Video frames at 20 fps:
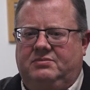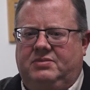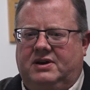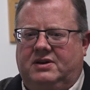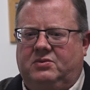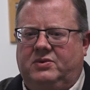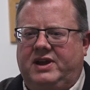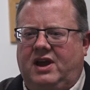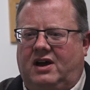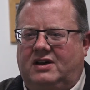
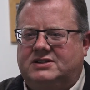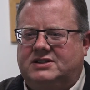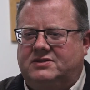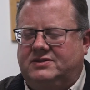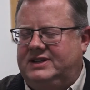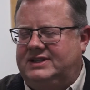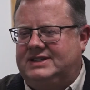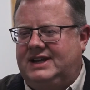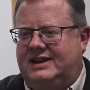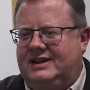But we also
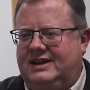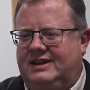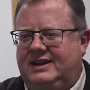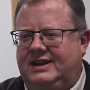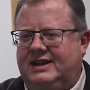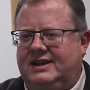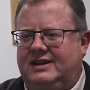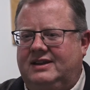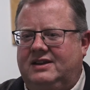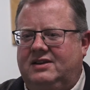decided to
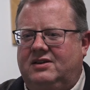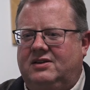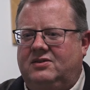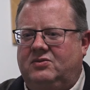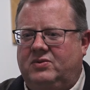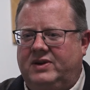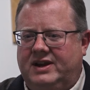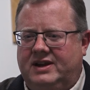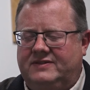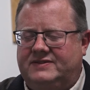get
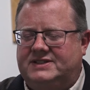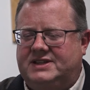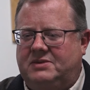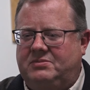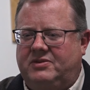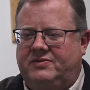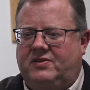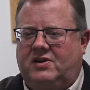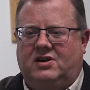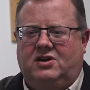rid of
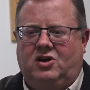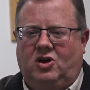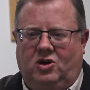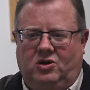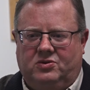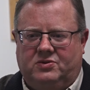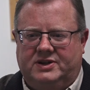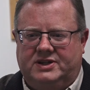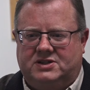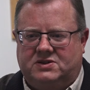some of our
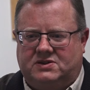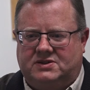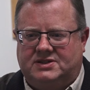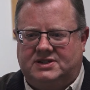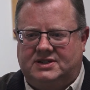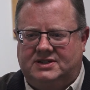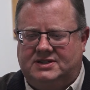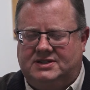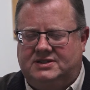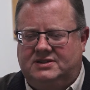coal
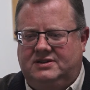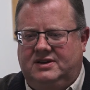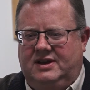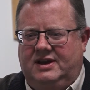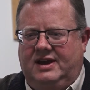resources